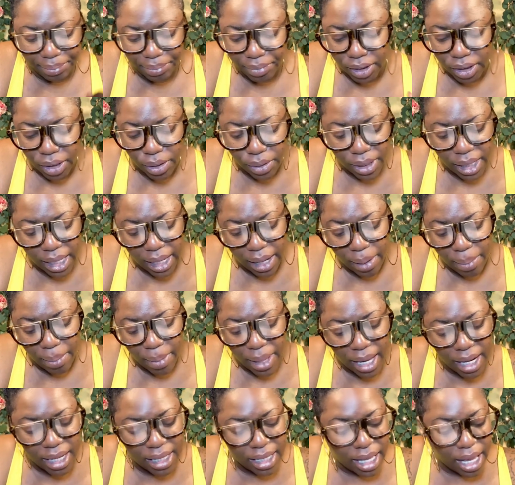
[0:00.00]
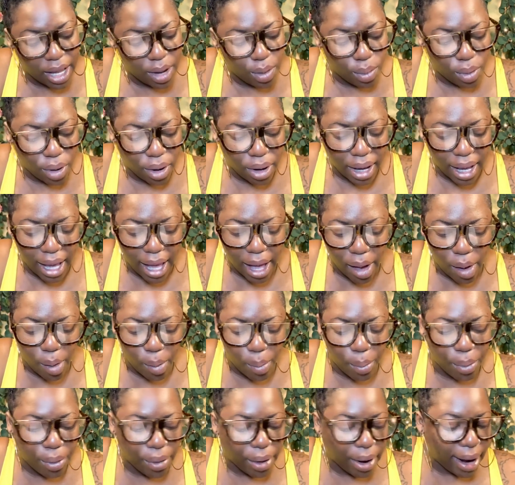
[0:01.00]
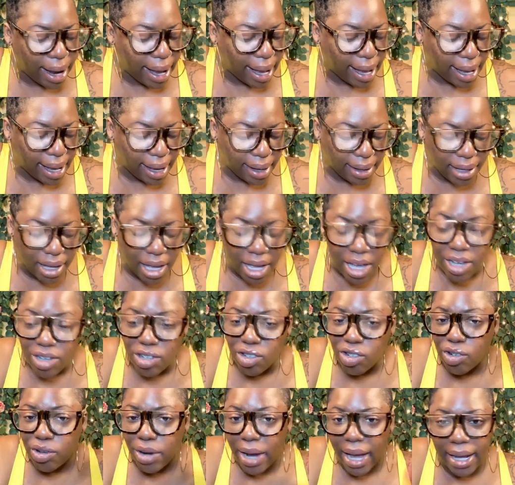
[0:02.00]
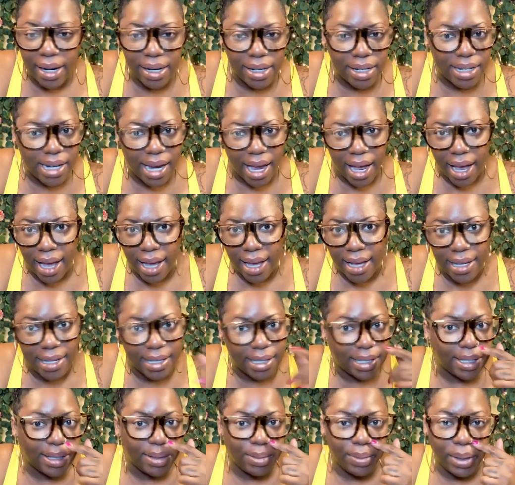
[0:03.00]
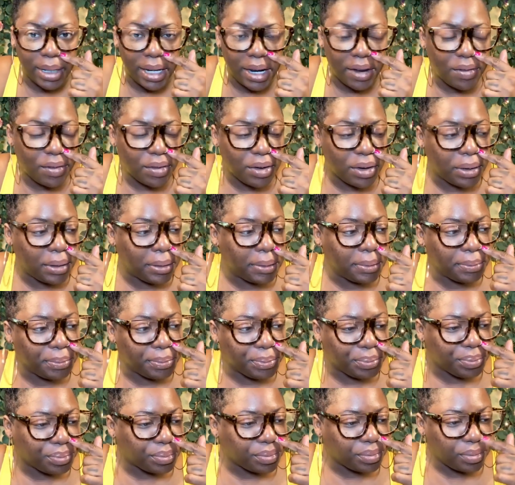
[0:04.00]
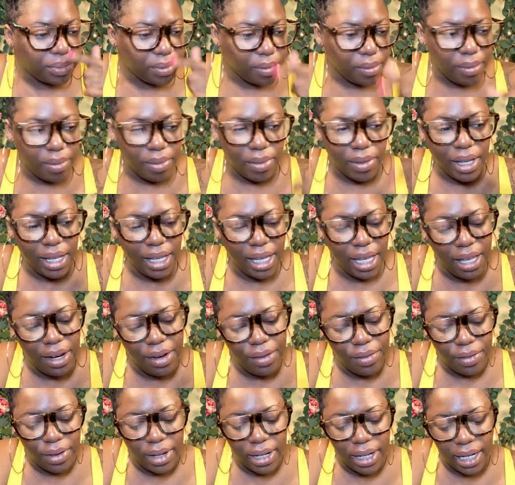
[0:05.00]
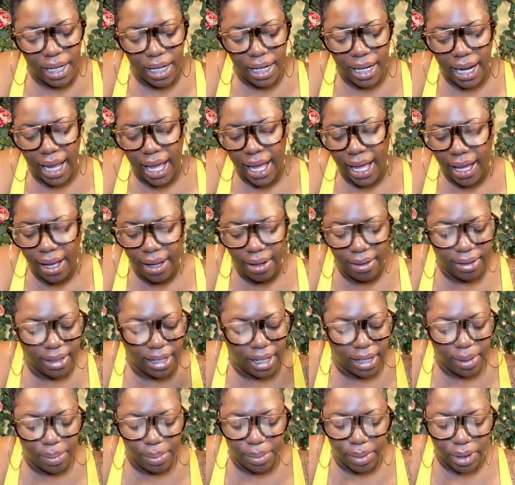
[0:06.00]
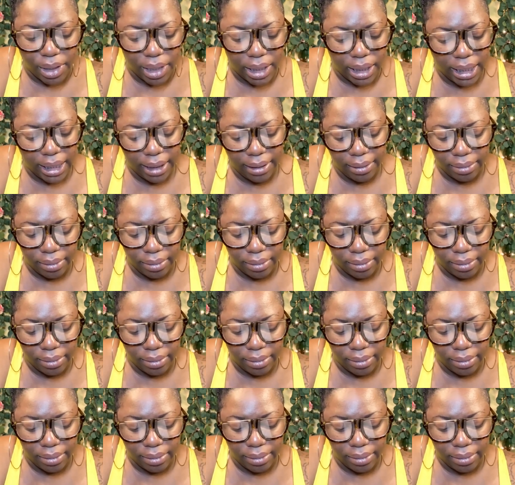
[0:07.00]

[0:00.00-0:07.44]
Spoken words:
So yeah, meditate, work out, pray, strategize, whatever. Get in front of the day. Get up early.